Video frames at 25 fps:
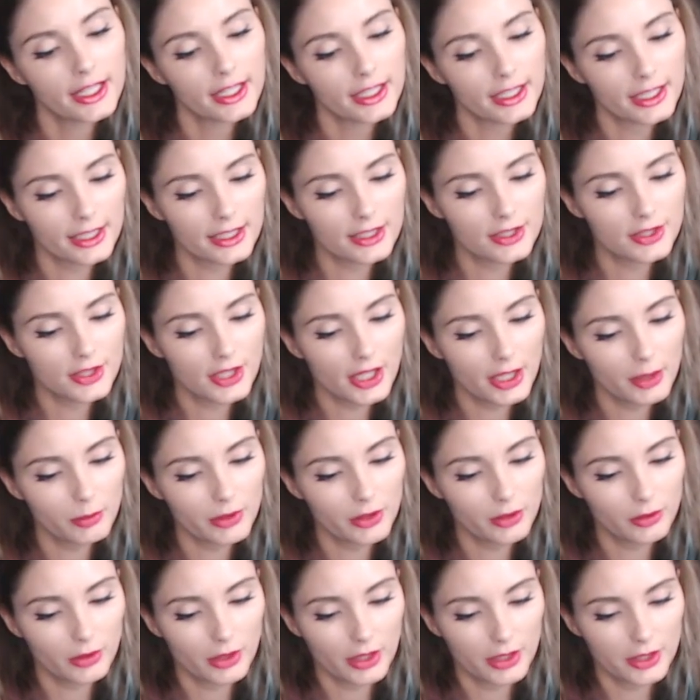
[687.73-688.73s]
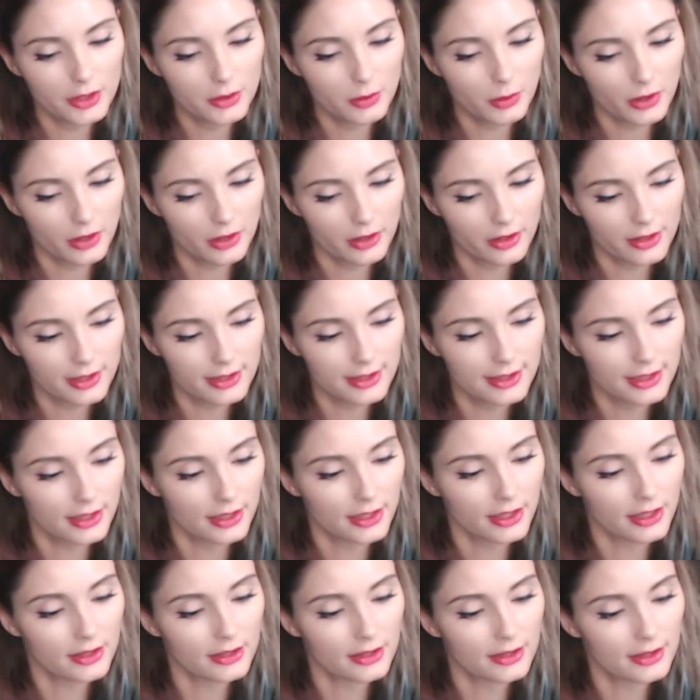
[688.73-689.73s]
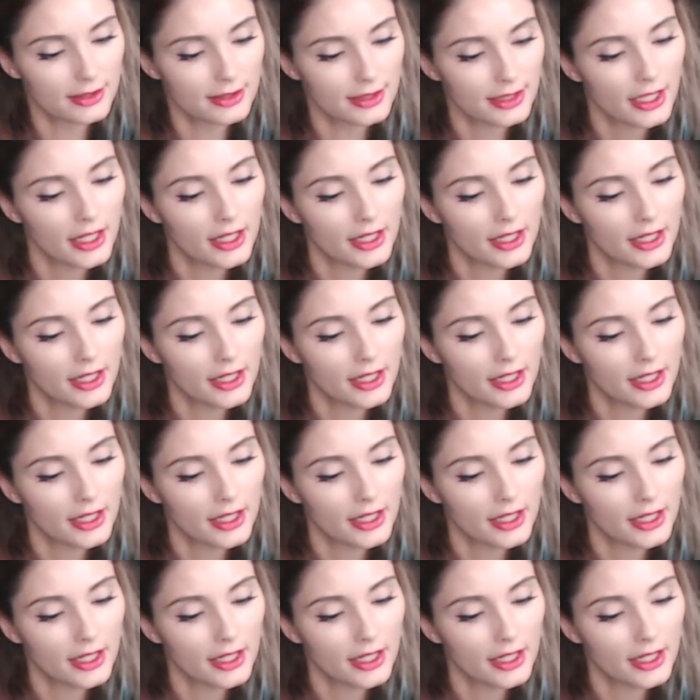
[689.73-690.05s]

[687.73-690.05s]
Each time we crushed one of their citadels,